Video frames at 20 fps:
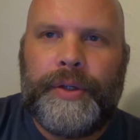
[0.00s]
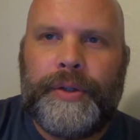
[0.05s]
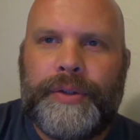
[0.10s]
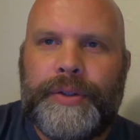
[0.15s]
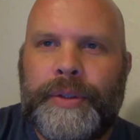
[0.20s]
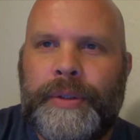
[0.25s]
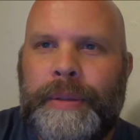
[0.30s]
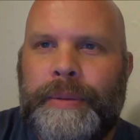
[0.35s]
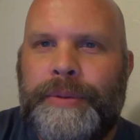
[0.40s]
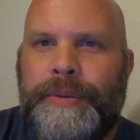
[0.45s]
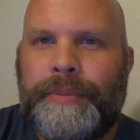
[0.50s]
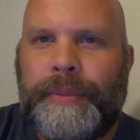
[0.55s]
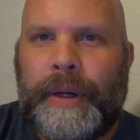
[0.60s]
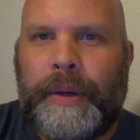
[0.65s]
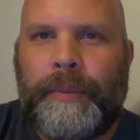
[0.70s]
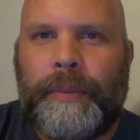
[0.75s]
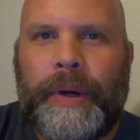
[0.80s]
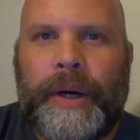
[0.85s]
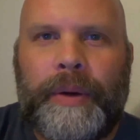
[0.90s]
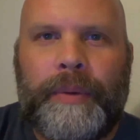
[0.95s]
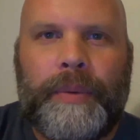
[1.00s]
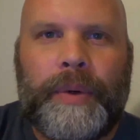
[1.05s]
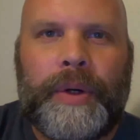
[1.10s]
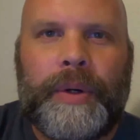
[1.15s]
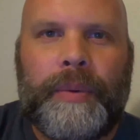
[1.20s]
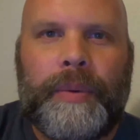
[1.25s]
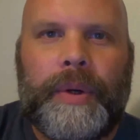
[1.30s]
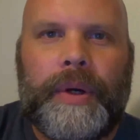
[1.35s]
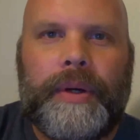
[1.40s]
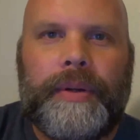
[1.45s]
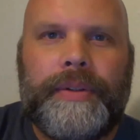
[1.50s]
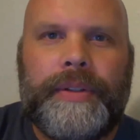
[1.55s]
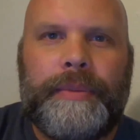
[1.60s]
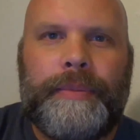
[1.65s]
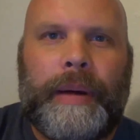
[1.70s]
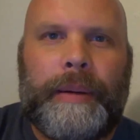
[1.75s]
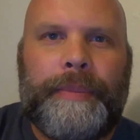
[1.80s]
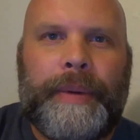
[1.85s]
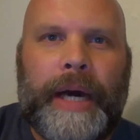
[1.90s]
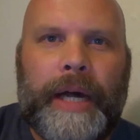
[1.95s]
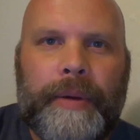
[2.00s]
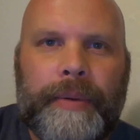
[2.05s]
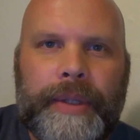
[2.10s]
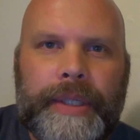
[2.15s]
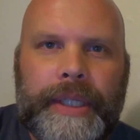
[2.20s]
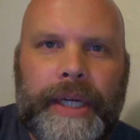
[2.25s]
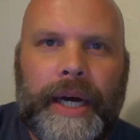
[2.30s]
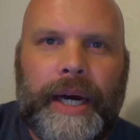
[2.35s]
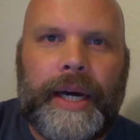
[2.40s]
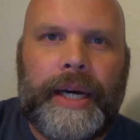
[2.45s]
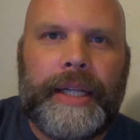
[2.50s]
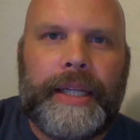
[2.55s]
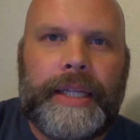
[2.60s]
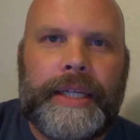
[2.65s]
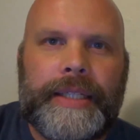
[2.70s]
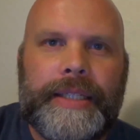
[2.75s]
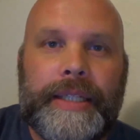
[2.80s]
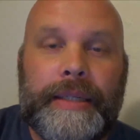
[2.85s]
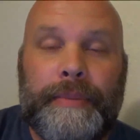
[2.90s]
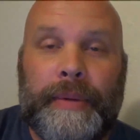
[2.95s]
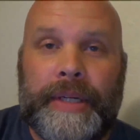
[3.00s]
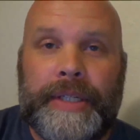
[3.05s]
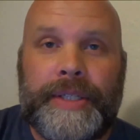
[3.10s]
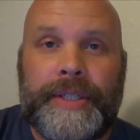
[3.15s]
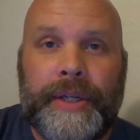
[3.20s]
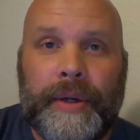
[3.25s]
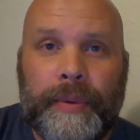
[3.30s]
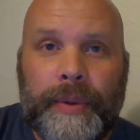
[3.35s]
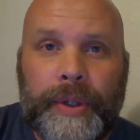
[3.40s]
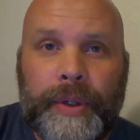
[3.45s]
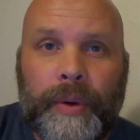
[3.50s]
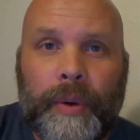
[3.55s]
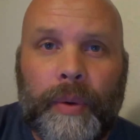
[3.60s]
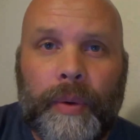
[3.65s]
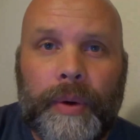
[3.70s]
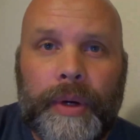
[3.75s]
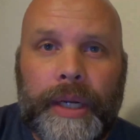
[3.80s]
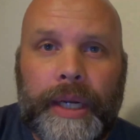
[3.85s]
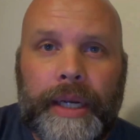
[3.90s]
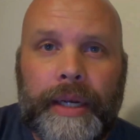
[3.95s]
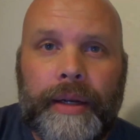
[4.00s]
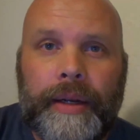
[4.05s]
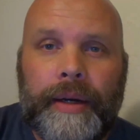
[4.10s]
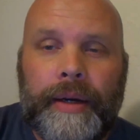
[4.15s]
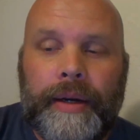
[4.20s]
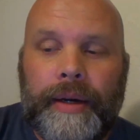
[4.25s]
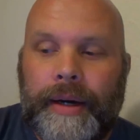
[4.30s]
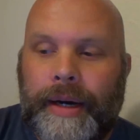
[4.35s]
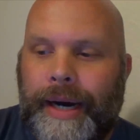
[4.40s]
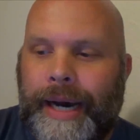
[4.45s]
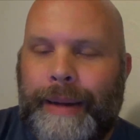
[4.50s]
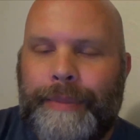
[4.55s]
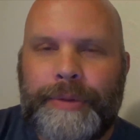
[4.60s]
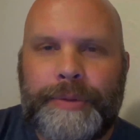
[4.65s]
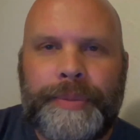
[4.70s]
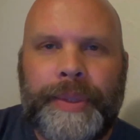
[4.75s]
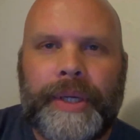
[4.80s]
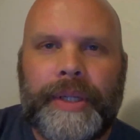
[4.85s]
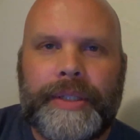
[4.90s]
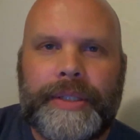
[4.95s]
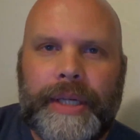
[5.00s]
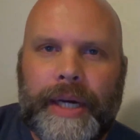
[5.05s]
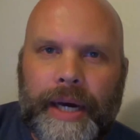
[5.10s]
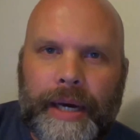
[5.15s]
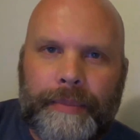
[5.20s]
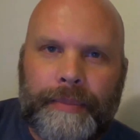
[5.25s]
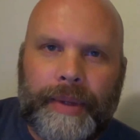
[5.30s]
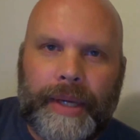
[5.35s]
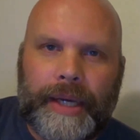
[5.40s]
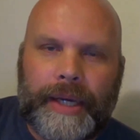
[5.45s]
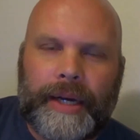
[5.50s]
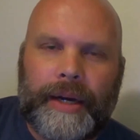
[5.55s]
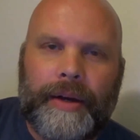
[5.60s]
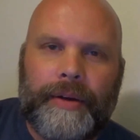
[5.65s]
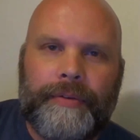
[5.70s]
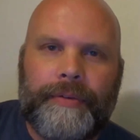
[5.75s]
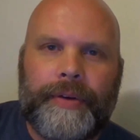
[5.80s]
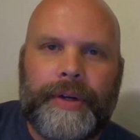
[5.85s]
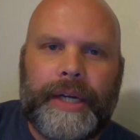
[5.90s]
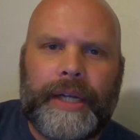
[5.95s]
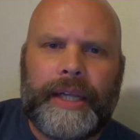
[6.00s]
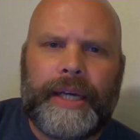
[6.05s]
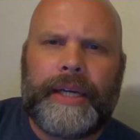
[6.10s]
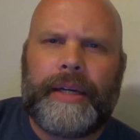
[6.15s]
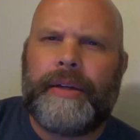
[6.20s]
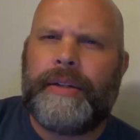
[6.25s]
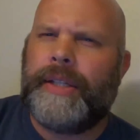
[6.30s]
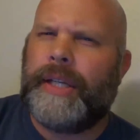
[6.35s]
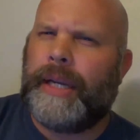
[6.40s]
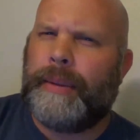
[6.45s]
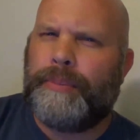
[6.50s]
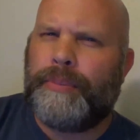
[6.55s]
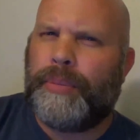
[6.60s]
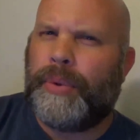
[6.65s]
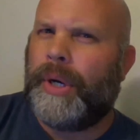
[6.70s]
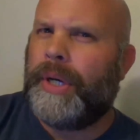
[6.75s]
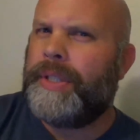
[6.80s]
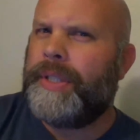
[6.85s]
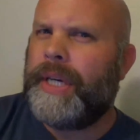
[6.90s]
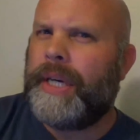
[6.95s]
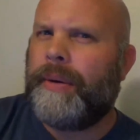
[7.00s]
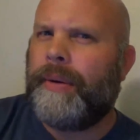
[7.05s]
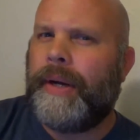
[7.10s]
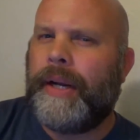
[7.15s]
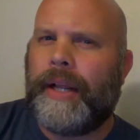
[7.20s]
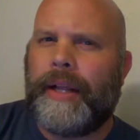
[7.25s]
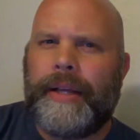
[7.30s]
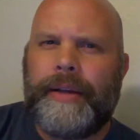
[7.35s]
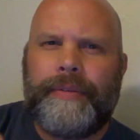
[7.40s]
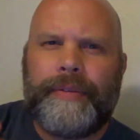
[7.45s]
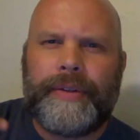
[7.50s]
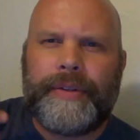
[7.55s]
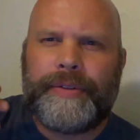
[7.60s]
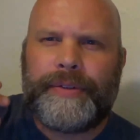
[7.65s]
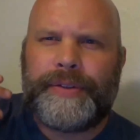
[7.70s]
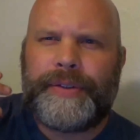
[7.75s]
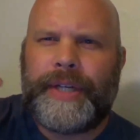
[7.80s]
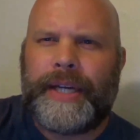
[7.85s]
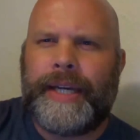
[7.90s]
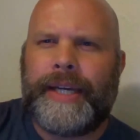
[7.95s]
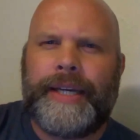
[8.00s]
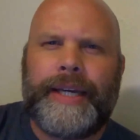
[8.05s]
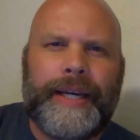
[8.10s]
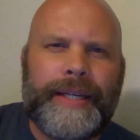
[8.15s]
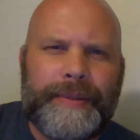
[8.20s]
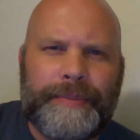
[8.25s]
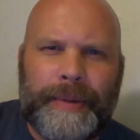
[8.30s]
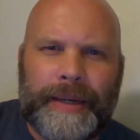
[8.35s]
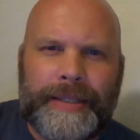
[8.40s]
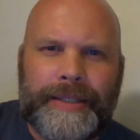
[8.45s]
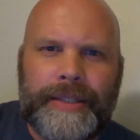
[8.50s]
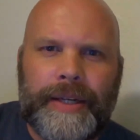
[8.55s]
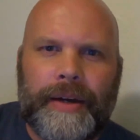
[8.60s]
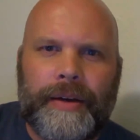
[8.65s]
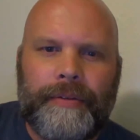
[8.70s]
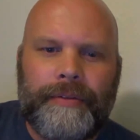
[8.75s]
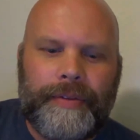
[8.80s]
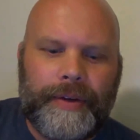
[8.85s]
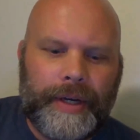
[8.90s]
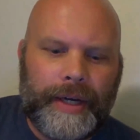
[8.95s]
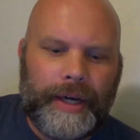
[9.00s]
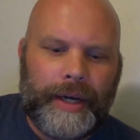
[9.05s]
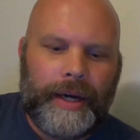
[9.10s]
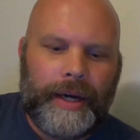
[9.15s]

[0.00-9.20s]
sometimes you might wonder, well, did my battery die in this? Am I still recording? It happens to me all the time. Like, I'll forget, like, did I press that right? I'll even second guess myself.